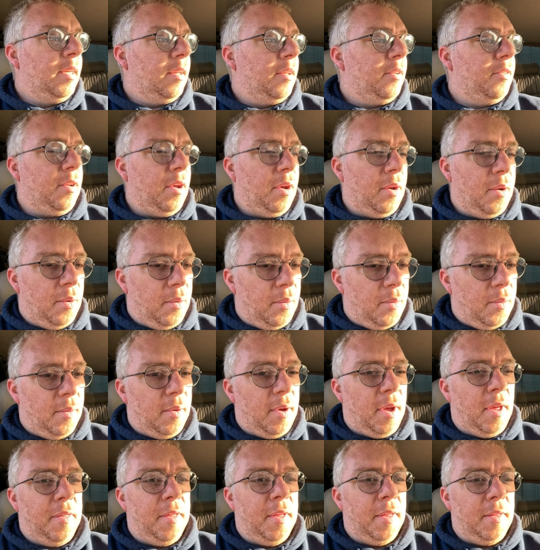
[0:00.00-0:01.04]
So
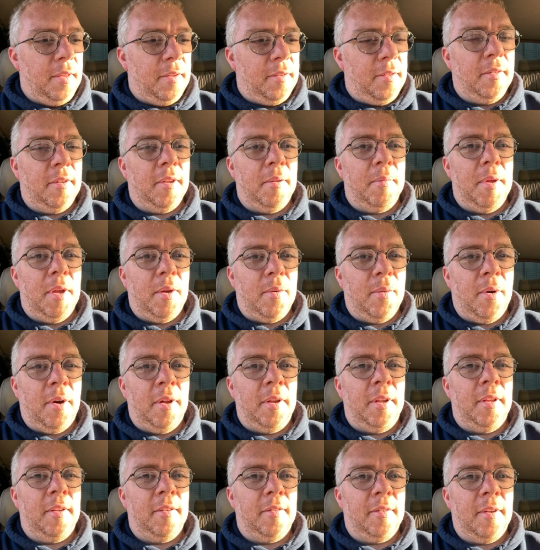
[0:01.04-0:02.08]
I think this is going to be quite
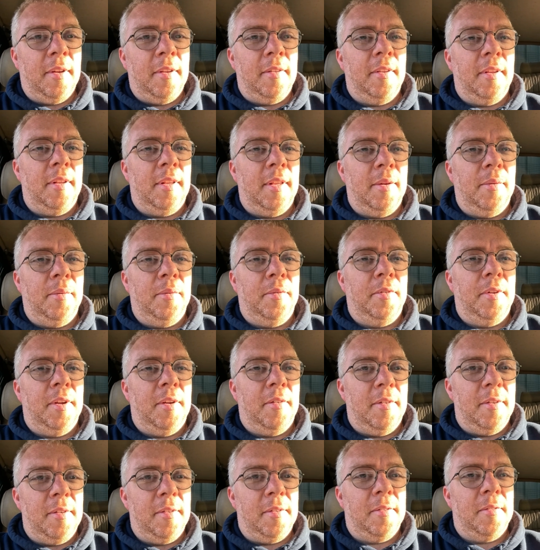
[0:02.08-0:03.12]
an exciting little
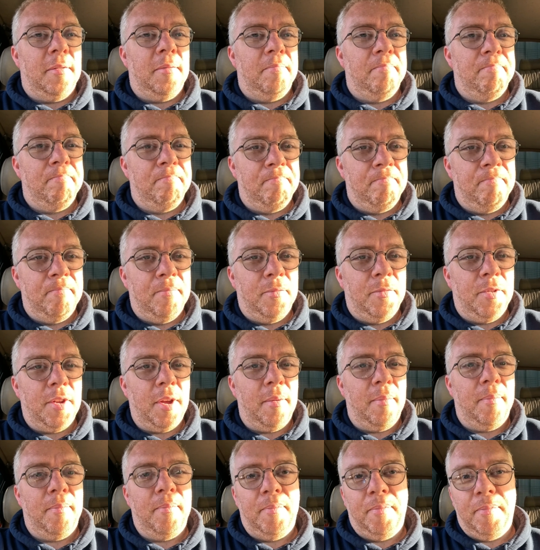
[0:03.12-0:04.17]
series.
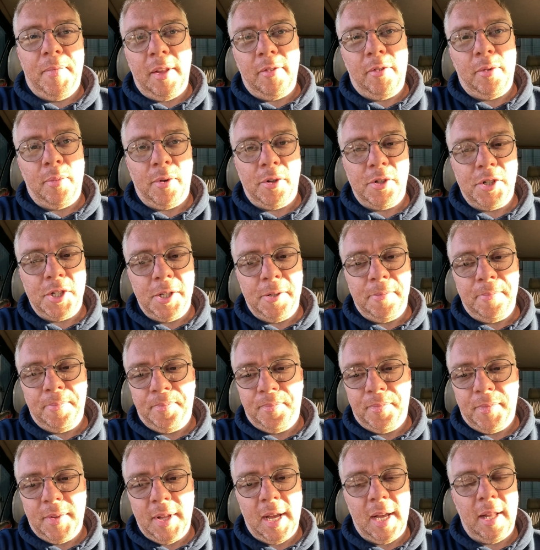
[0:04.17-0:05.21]
So thanks for watching,
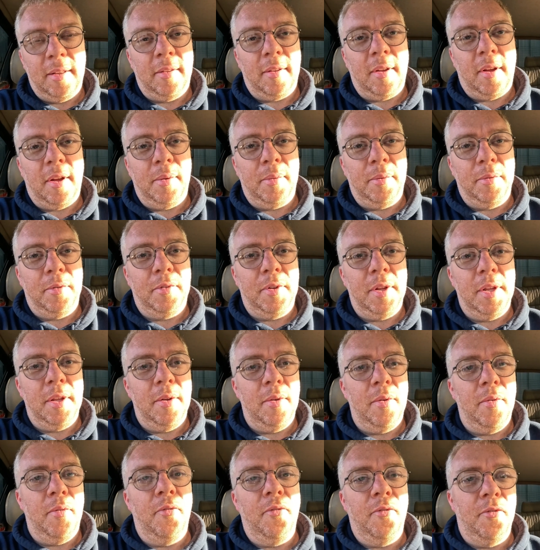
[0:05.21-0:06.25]
and I will see
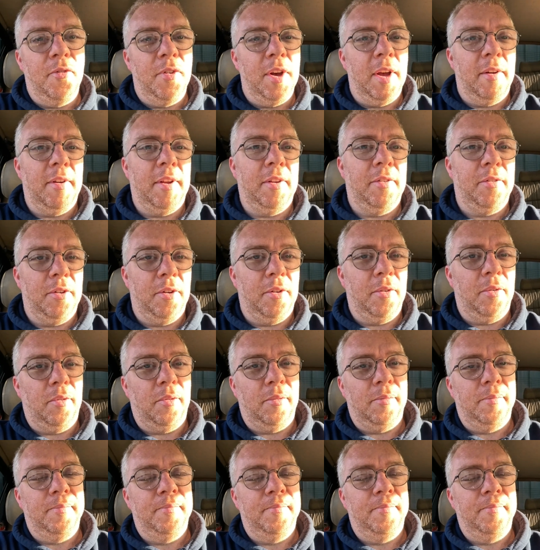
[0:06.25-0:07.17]
you very soon.